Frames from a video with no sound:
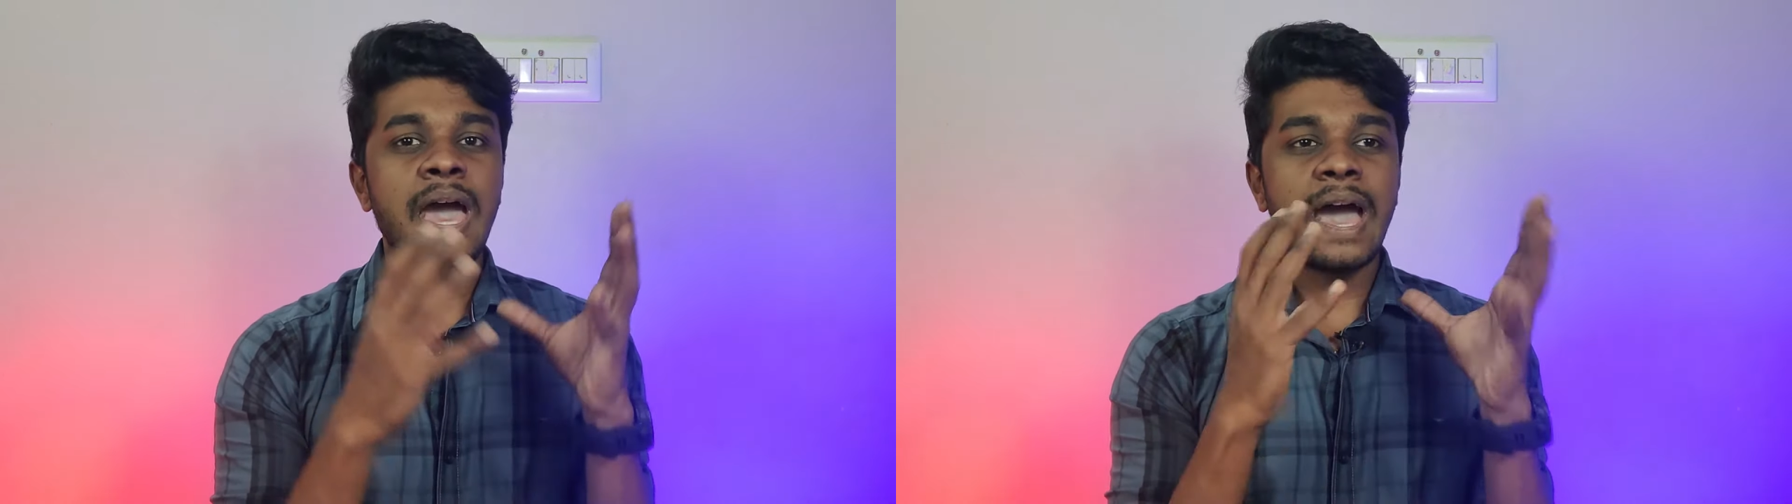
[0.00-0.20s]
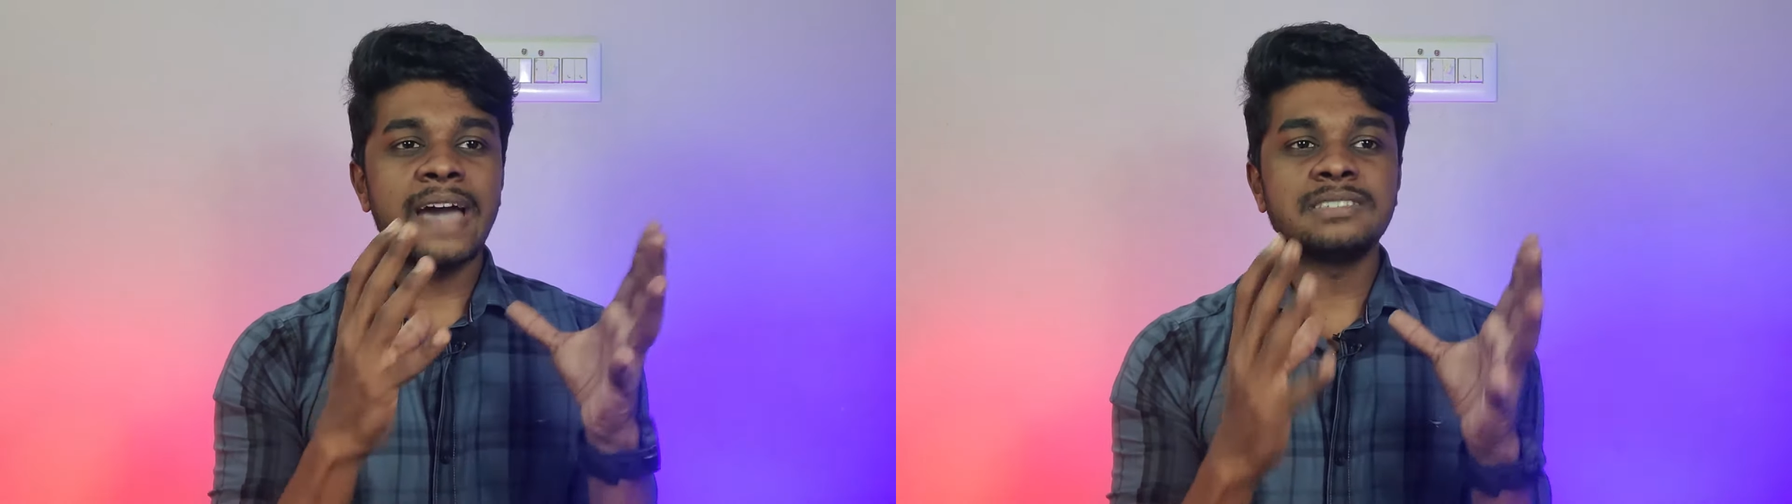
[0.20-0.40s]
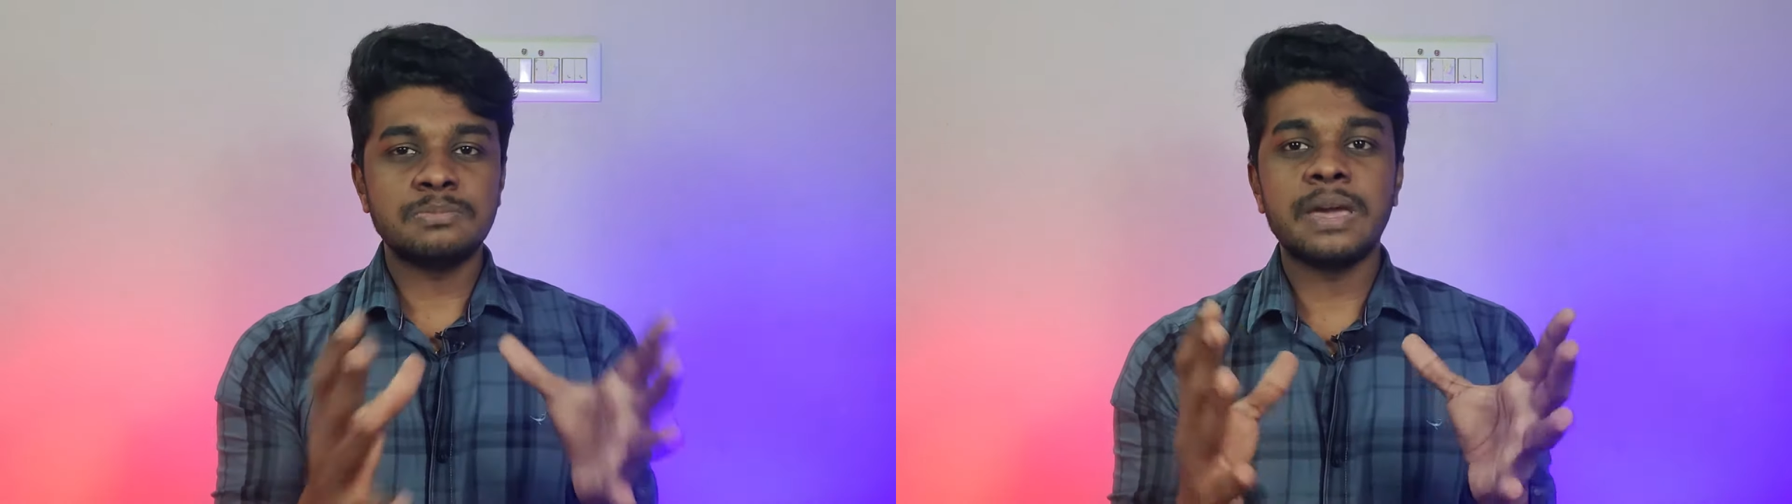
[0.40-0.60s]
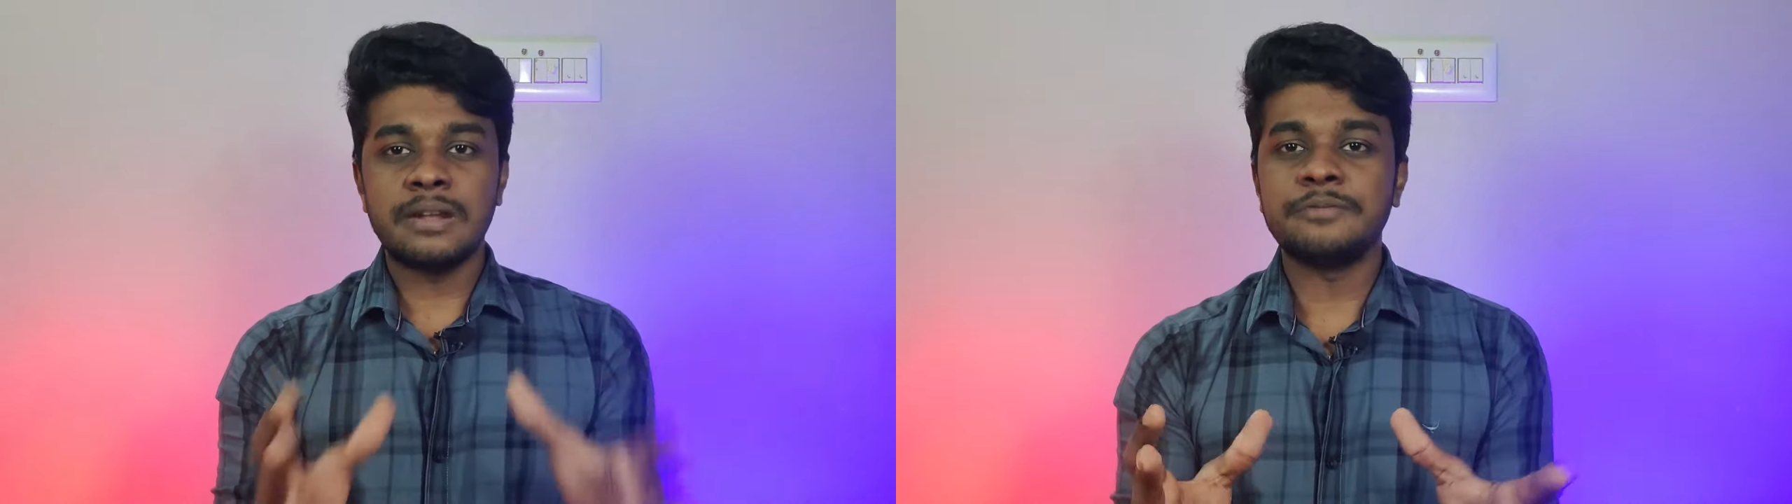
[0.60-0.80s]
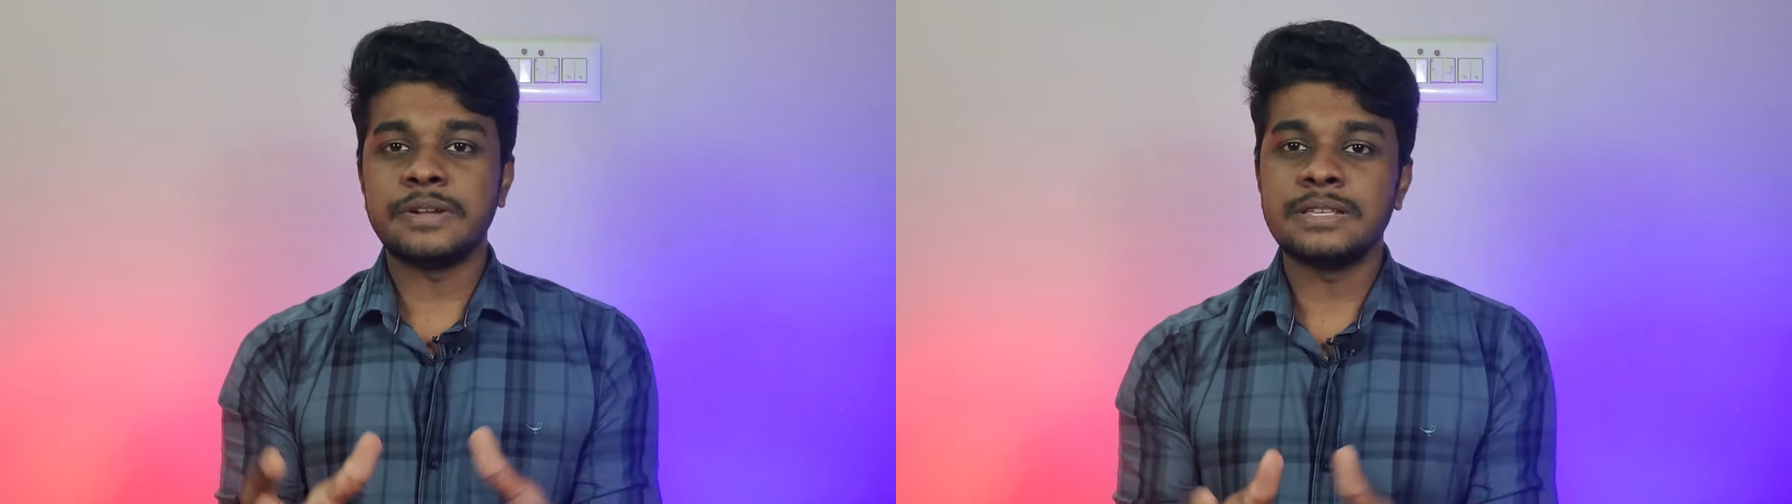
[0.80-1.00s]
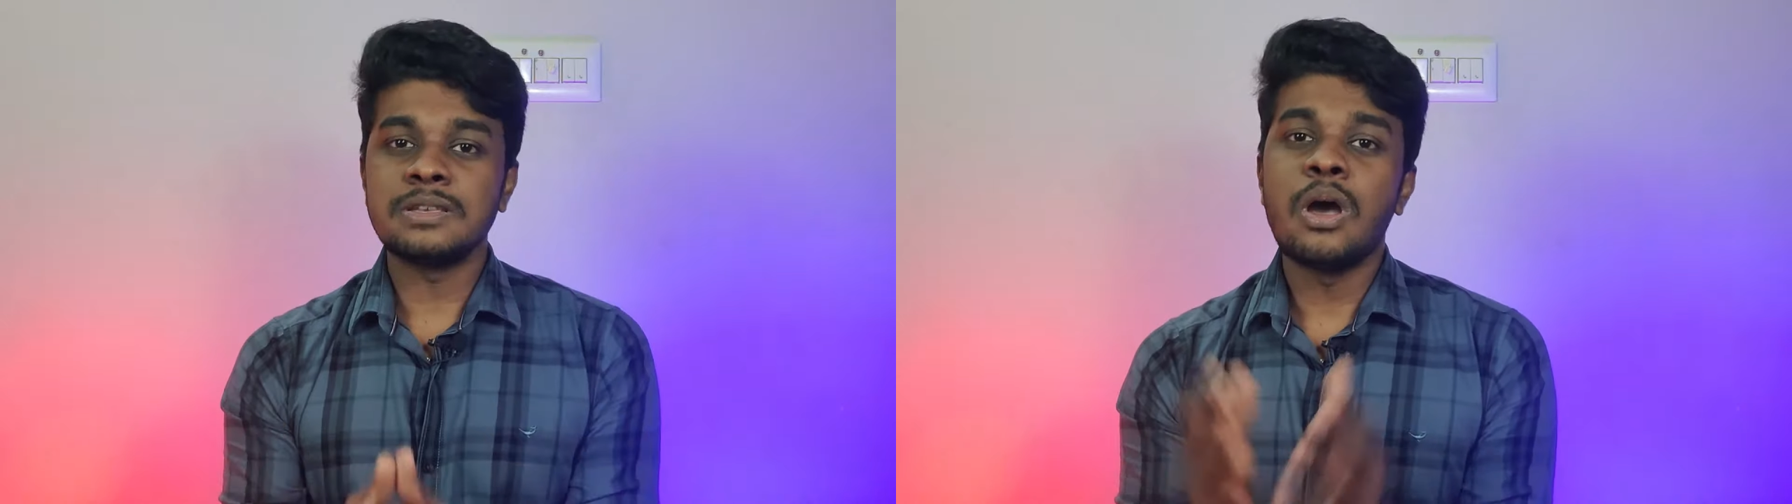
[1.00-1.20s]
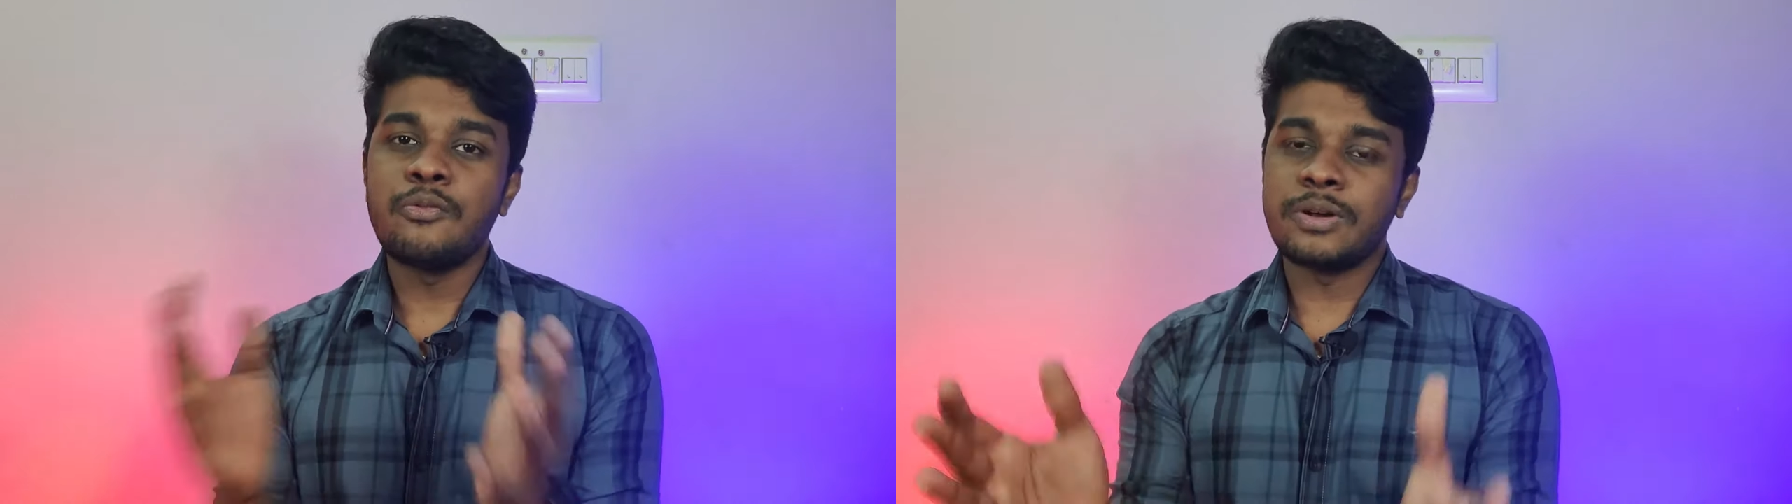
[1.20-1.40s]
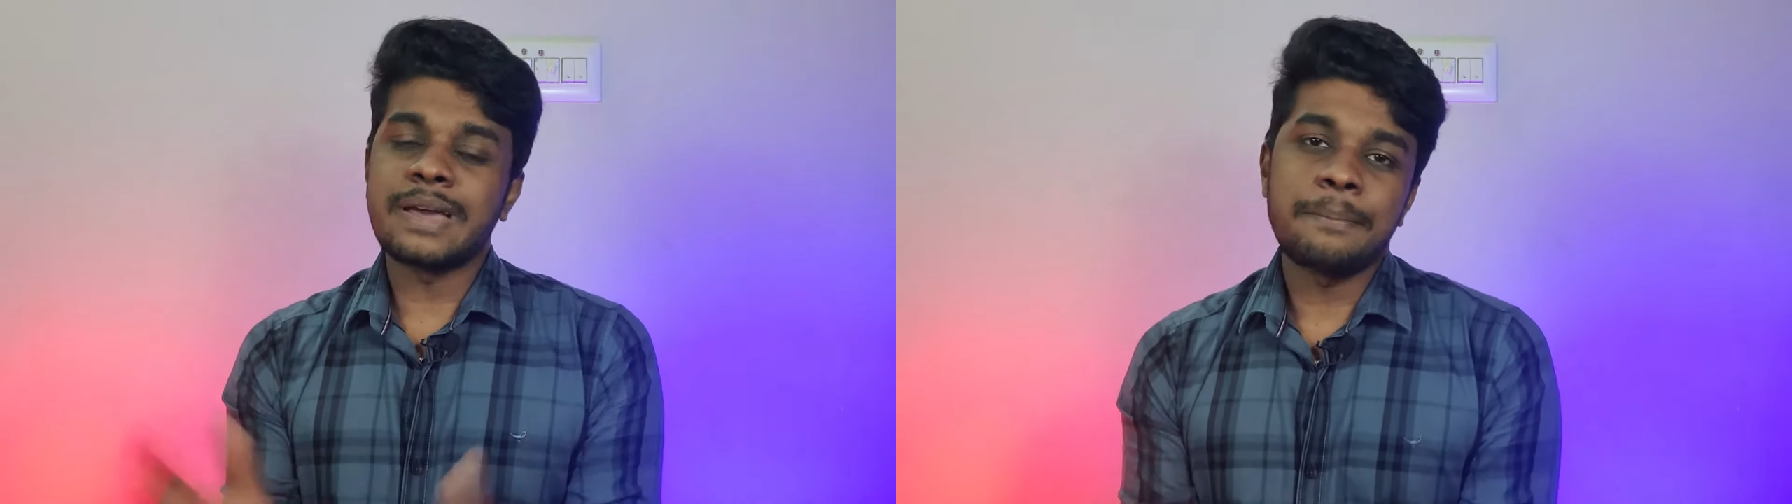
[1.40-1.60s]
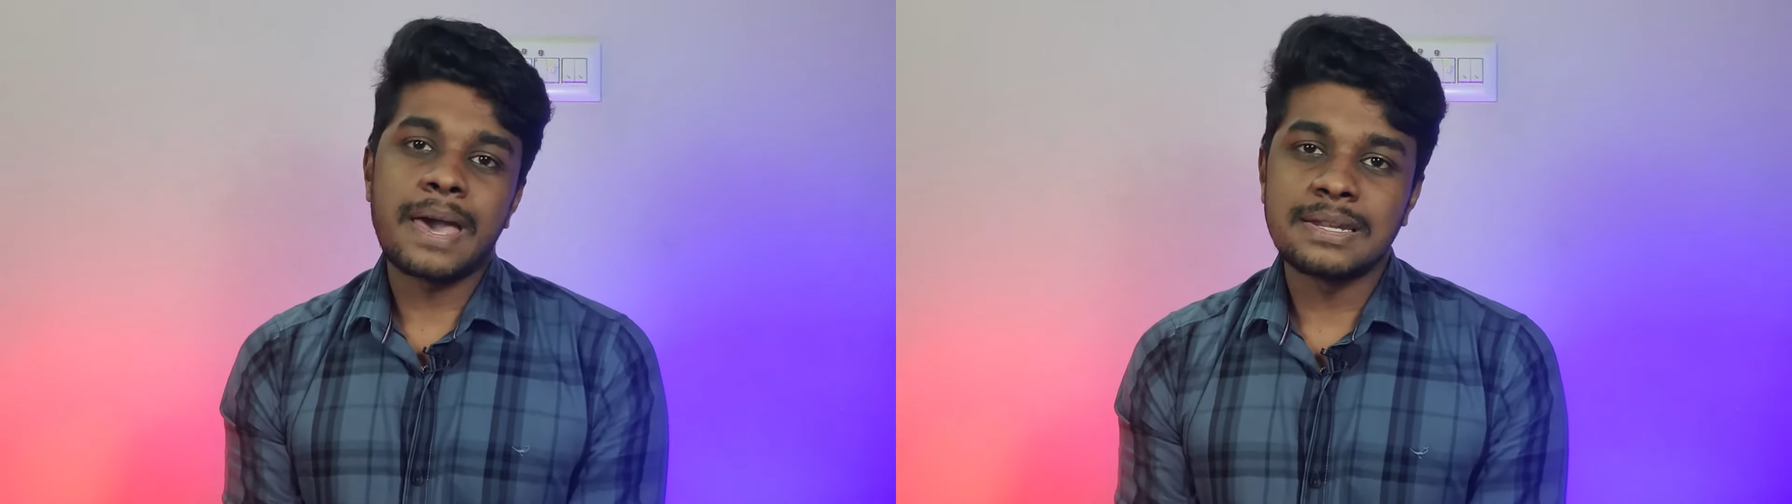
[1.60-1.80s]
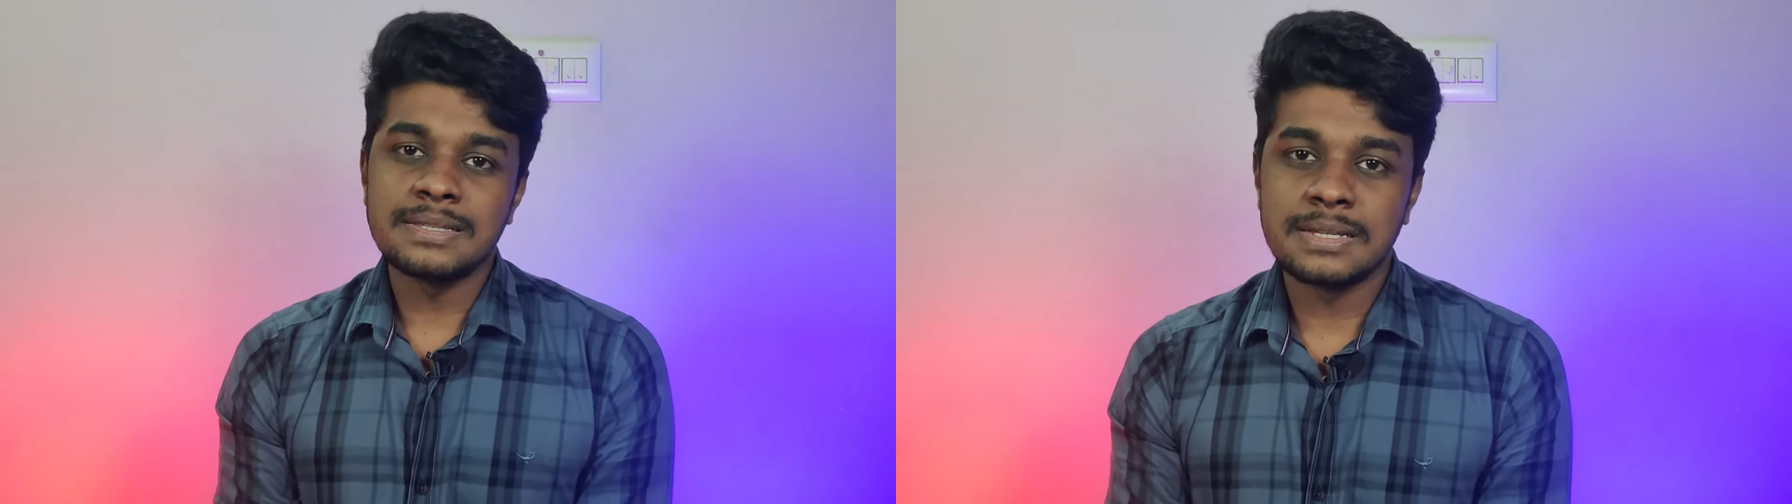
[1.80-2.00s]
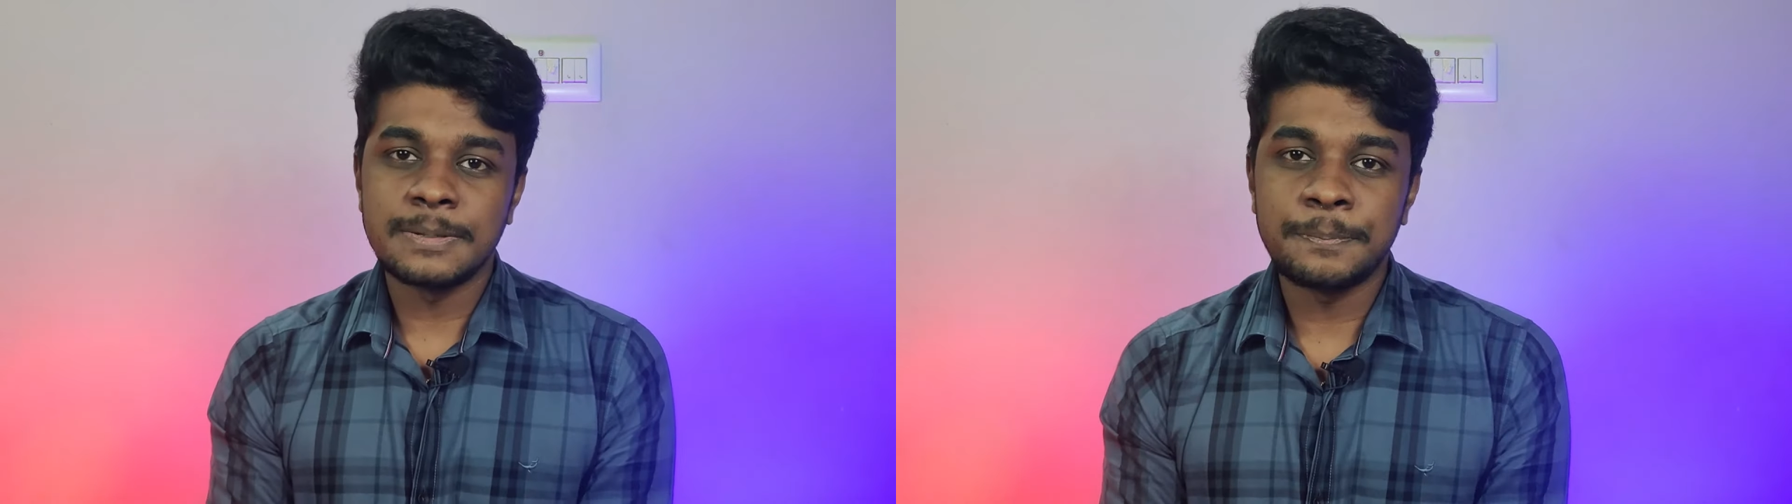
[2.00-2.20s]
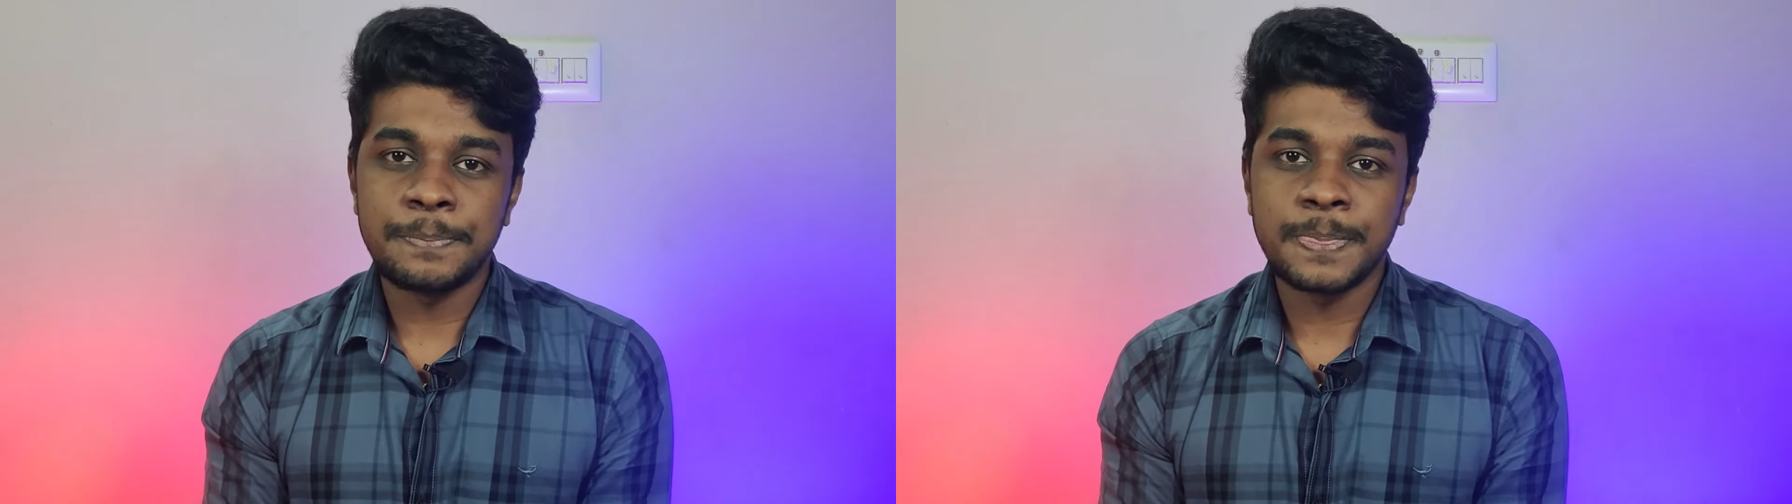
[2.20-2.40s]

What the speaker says: as my reference for comparison.